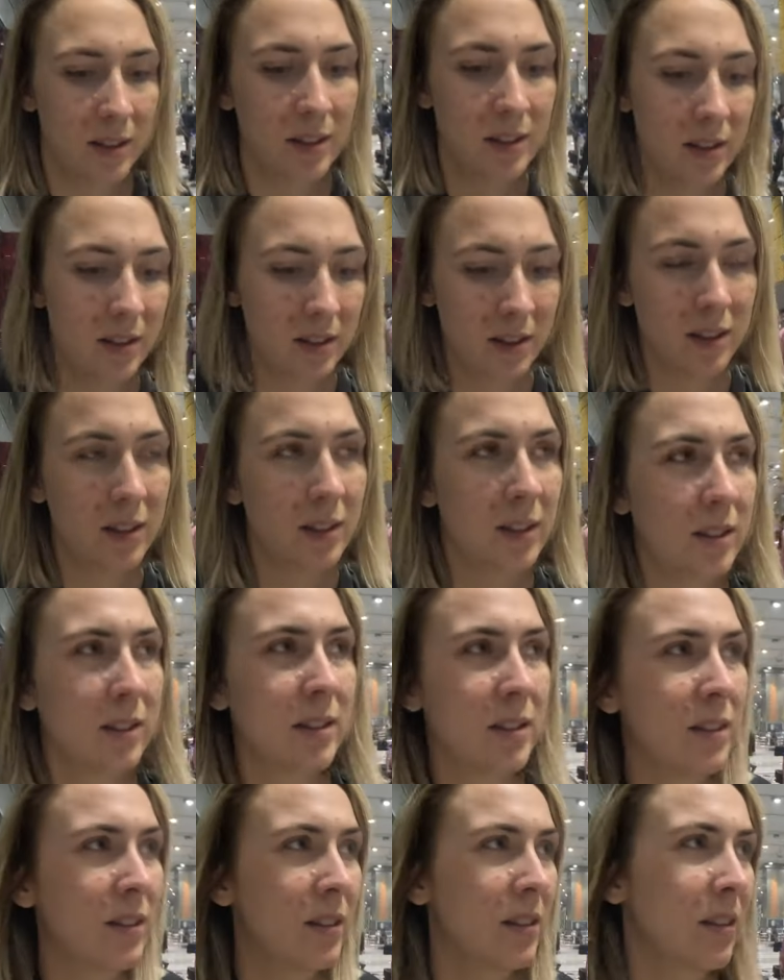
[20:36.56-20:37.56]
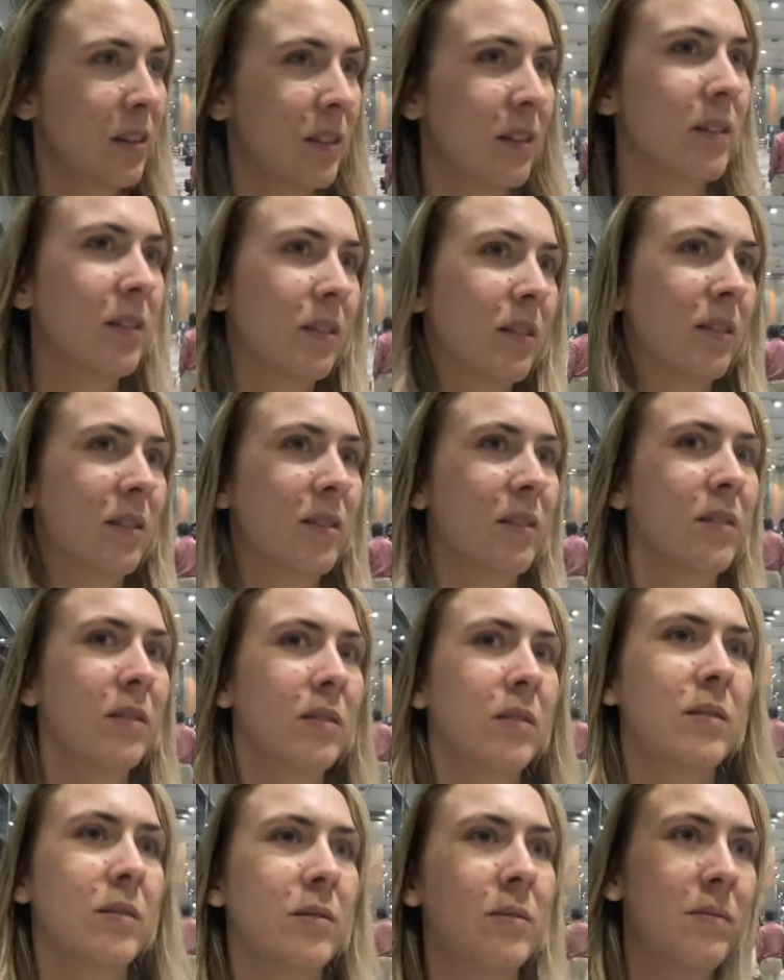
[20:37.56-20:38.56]

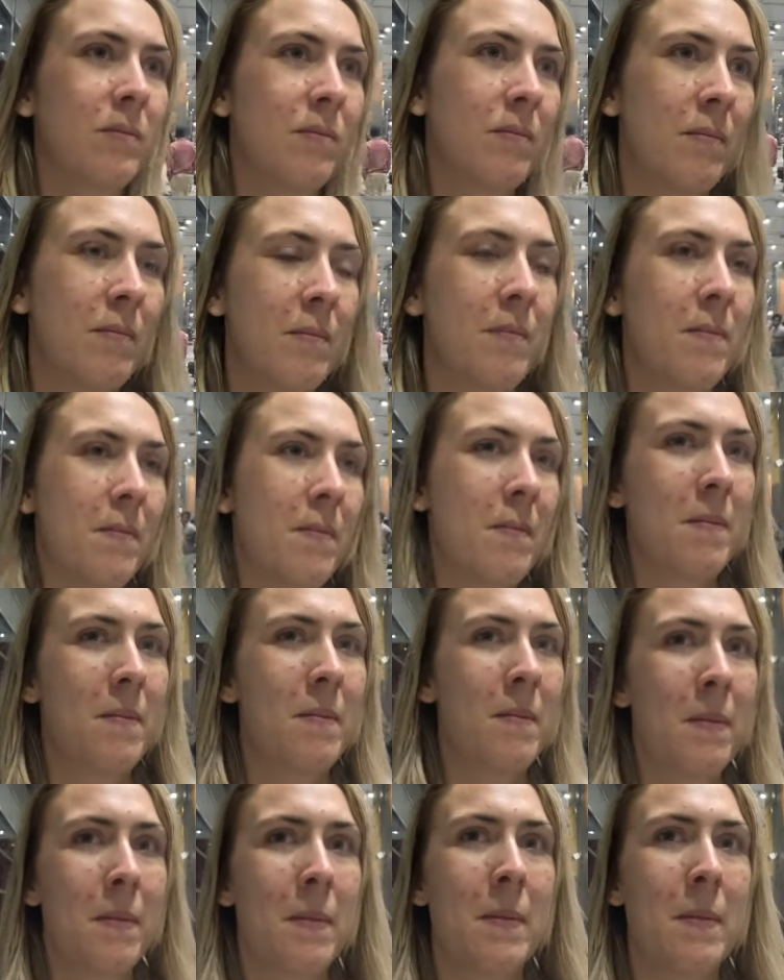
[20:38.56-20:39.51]
(not speaking)